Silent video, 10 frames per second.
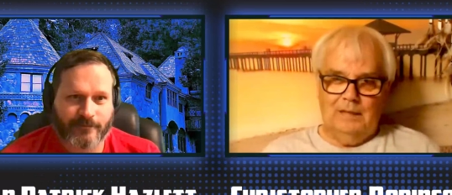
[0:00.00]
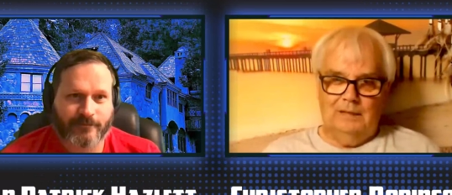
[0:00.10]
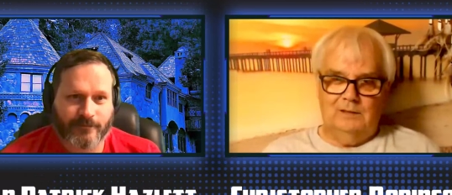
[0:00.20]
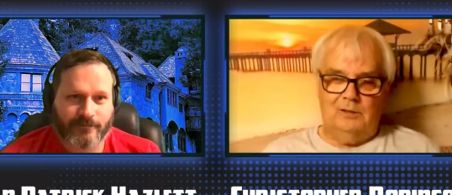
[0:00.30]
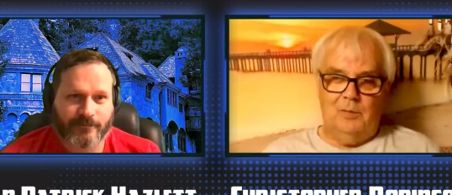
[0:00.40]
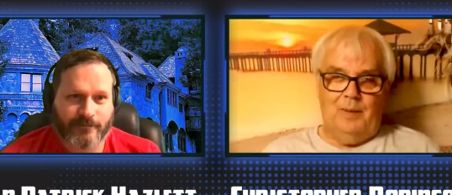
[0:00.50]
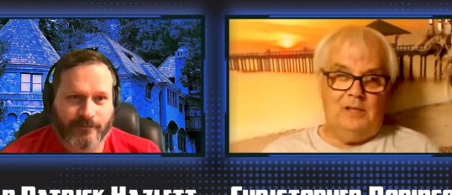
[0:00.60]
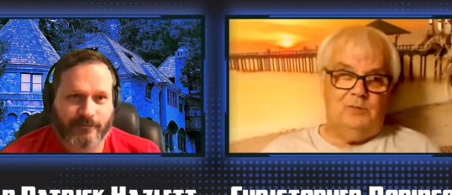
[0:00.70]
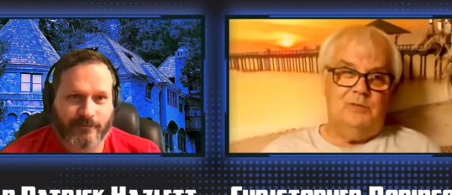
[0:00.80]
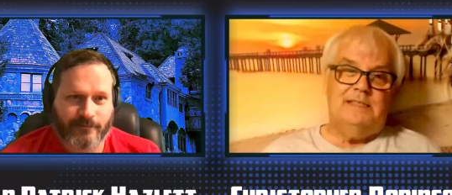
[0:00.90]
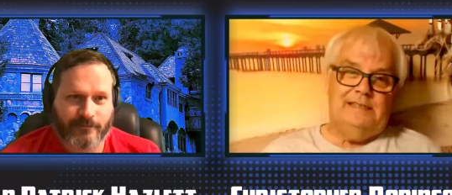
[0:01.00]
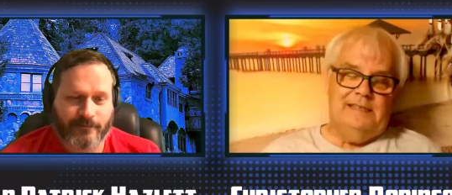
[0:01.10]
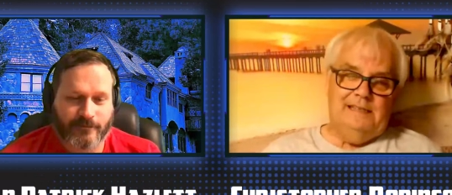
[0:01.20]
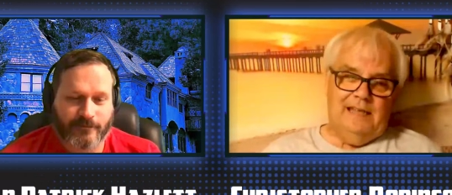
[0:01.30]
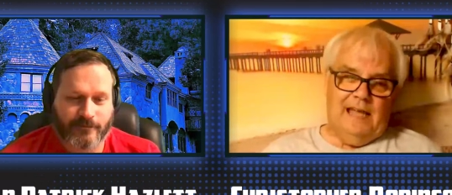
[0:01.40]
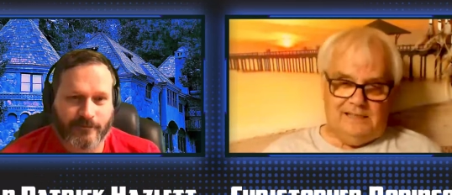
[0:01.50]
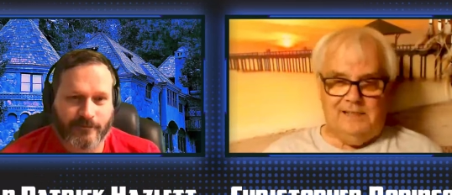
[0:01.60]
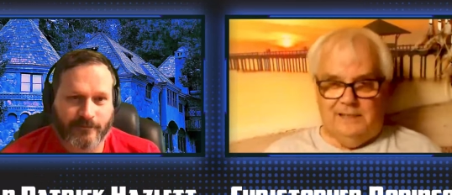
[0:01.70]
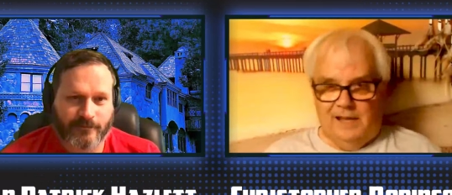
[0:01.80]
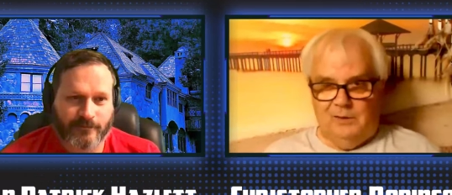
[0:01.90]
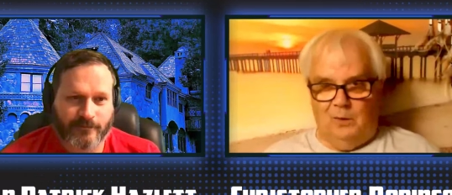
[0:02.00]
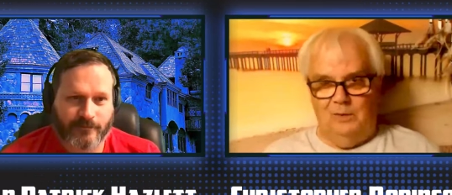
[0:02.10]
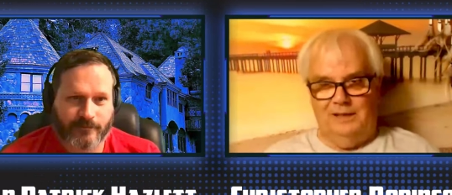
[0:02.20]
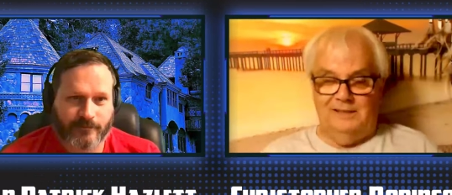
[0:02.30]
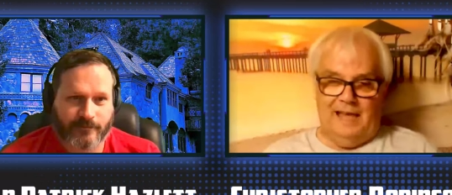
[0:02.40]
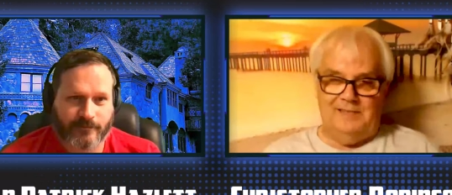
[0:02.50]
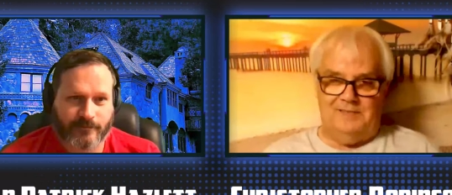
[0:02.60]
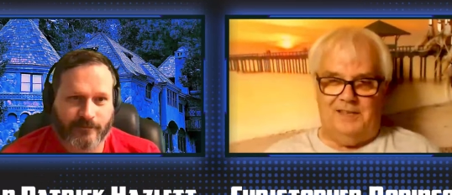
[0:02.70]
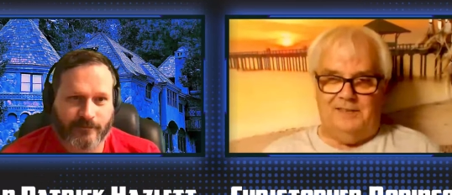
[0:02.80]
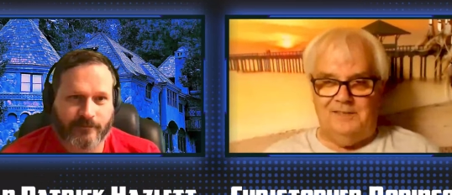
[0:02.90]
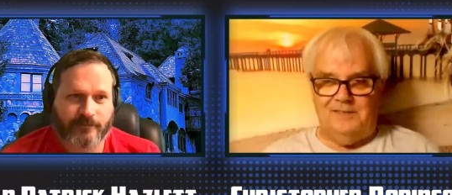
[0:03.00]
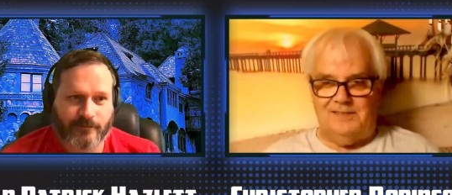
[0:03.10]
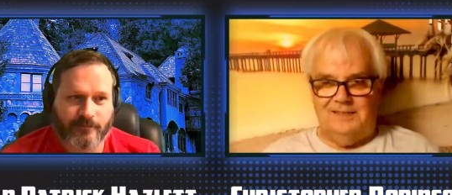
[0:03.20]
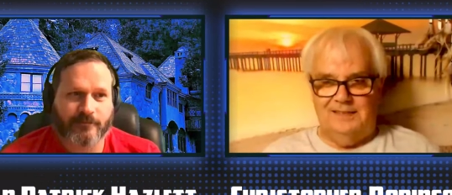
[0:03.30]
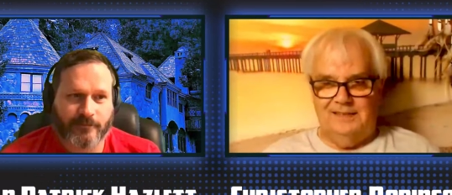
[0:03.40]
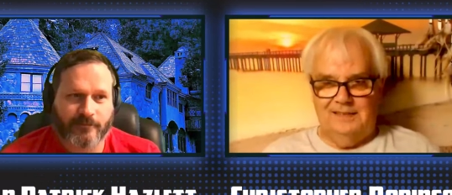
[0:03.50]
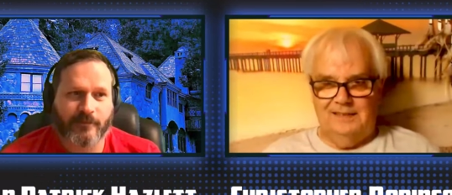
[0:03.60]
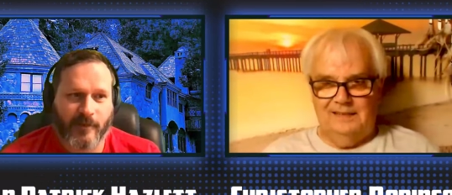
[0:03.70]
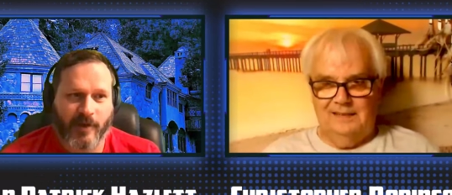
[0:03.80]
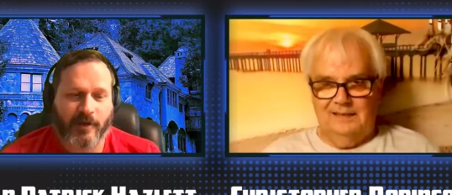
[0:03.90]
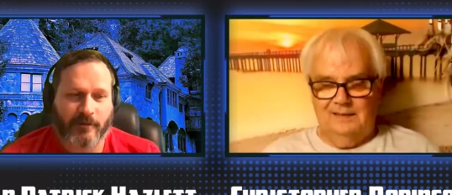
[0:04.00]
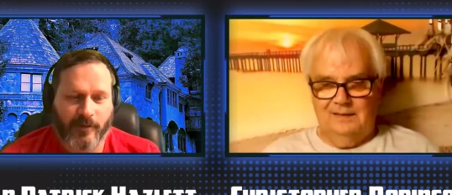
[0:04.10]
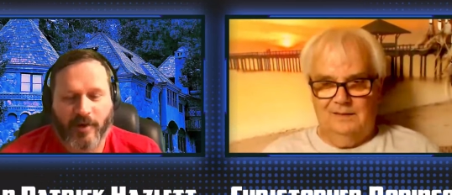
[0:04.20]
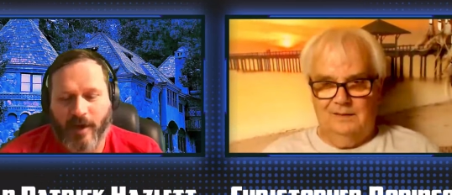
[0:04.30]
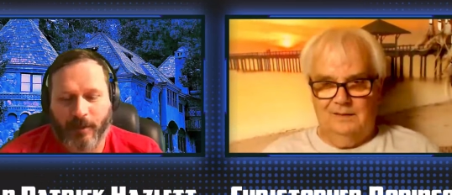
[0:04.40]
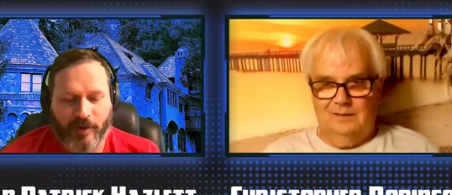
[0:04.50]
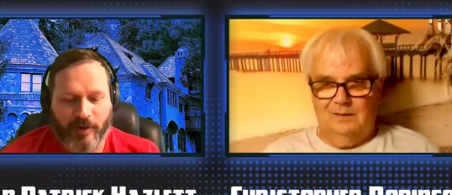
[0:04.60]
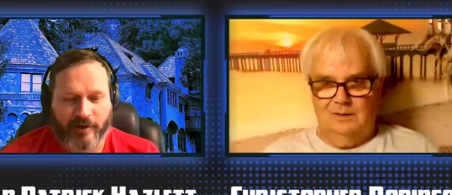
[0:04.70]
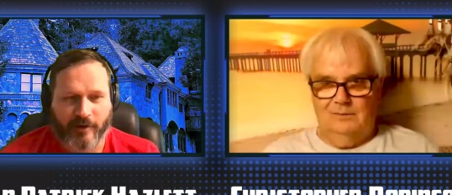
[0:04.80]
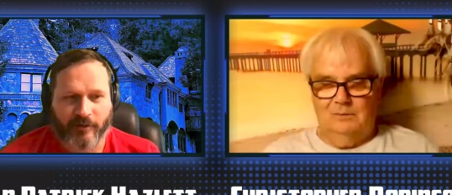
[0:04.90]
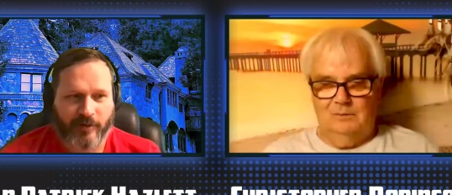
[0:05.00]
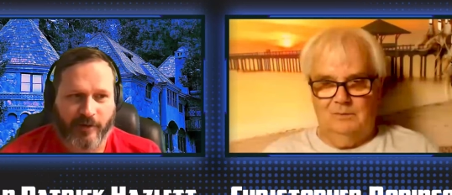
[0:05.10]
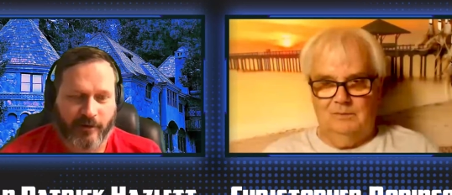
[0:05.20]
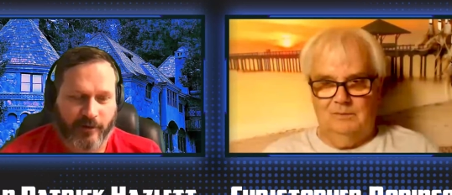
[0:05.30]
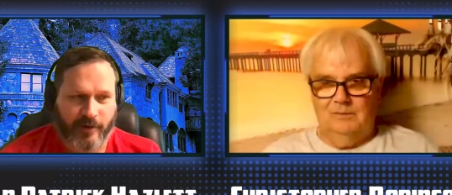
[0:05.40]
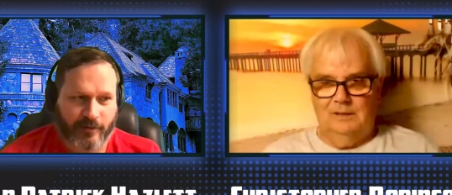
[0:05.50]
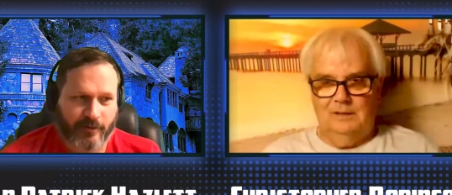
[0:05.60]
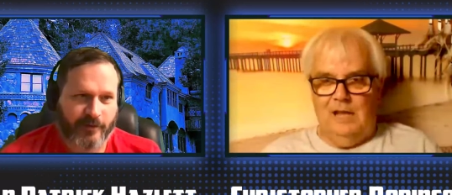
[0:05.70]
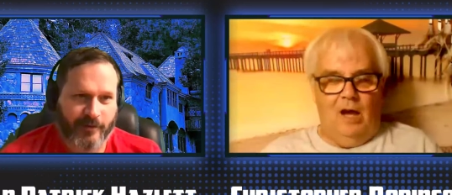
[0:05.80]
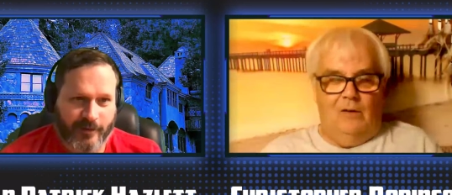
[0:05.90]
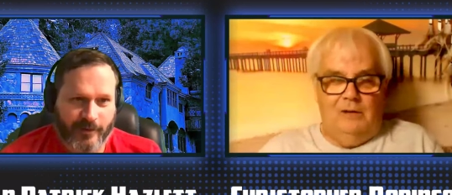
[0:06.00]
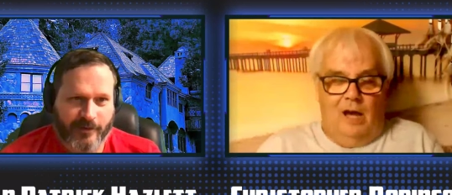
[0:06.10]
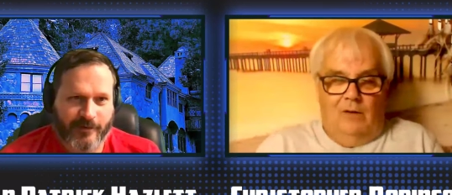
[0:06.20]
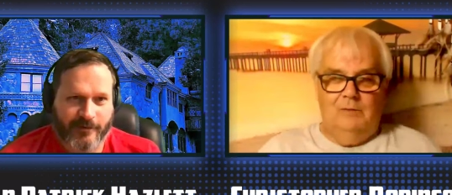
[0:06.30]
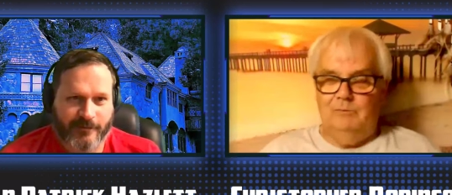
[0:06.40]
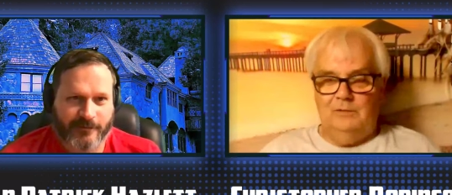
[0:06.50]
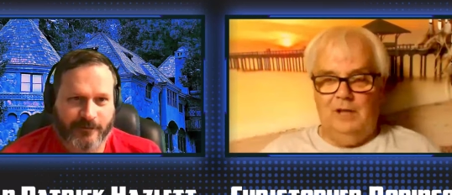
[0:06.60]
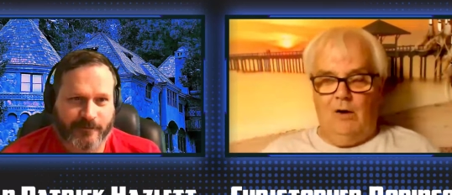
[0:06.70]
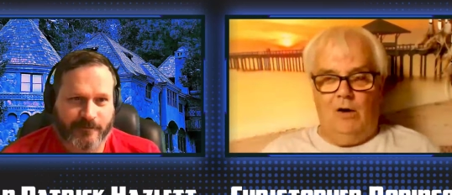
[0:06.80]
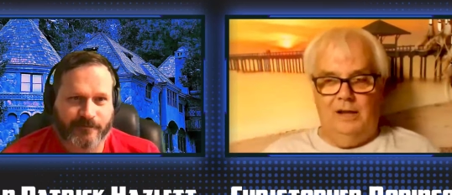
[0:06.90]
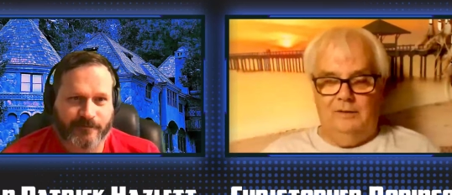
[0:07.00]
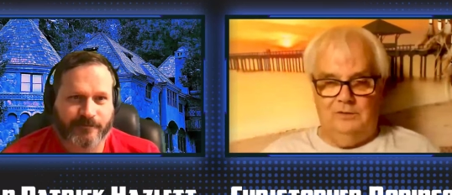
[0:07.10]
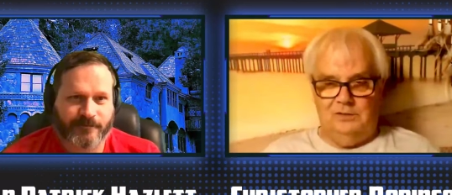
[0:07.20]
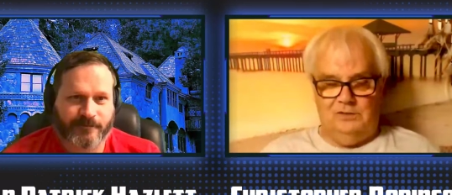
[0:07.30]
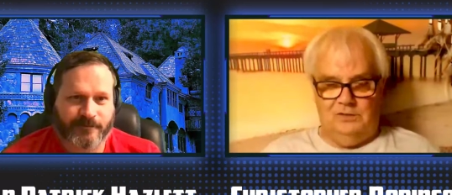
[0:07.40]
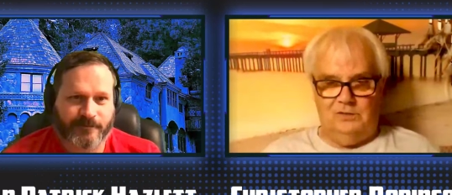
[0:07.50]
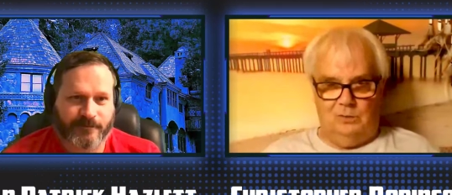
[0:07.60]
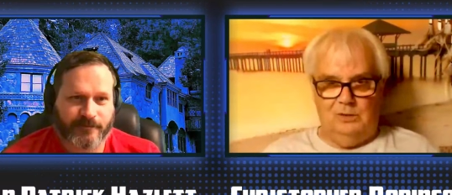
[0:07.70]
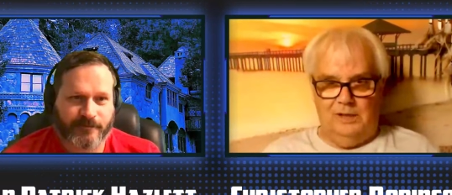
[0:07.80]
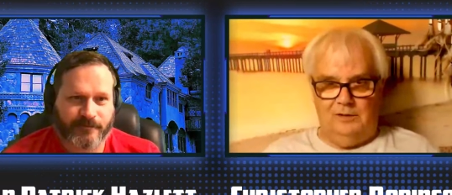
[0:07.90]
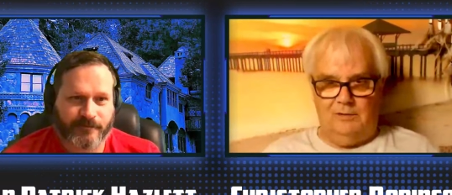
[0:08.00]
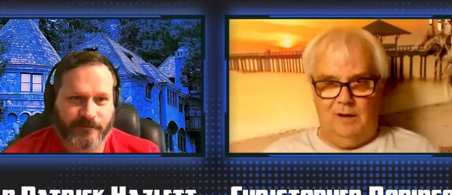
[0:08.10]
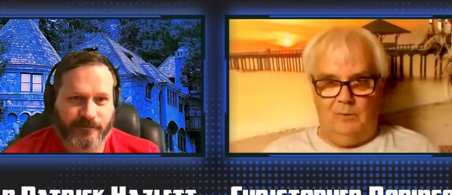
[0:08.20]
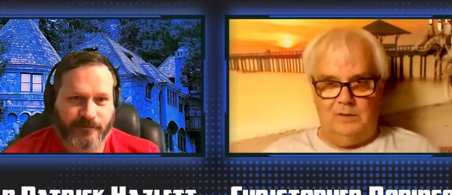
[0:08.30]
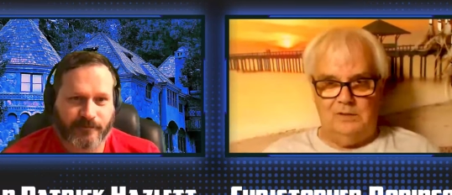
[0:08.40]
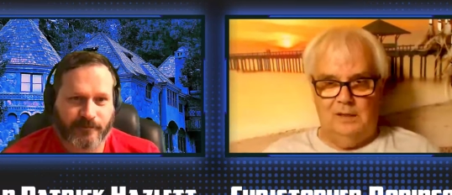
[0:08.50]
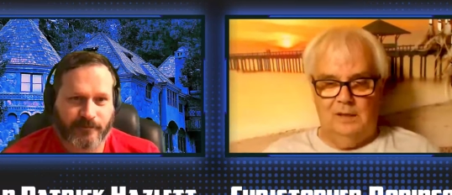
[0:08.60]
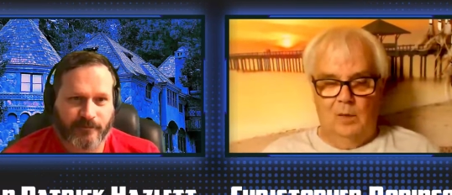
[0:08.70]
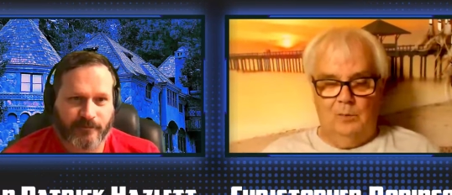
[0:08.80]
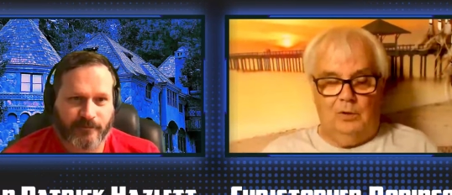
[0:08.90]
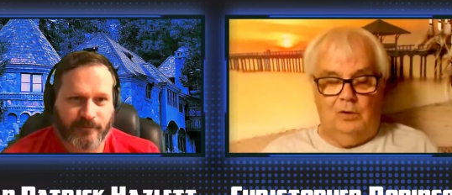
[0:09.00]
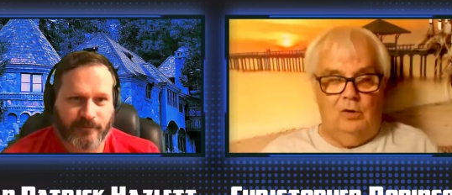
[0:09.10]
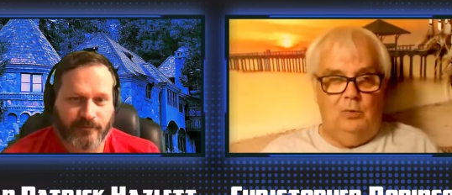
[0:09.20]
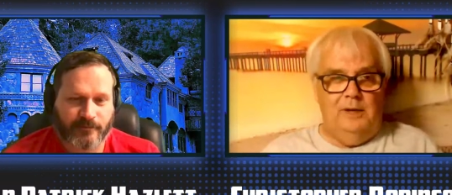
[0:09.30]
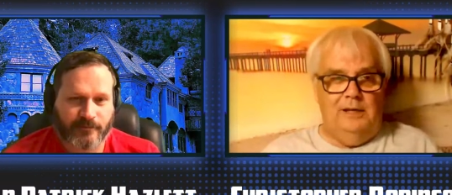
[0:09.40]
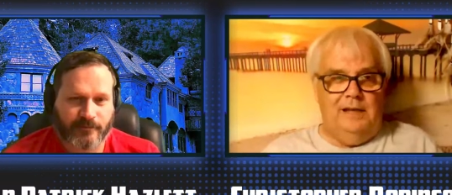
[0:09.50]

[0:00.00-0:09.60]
Speaker 1: So the bus was in accidental in that sense.
Speaker 2: Yeah, well, you can't predict everything, right?
Speaker 1: No, no, no. I just saw the Underground once, but could we have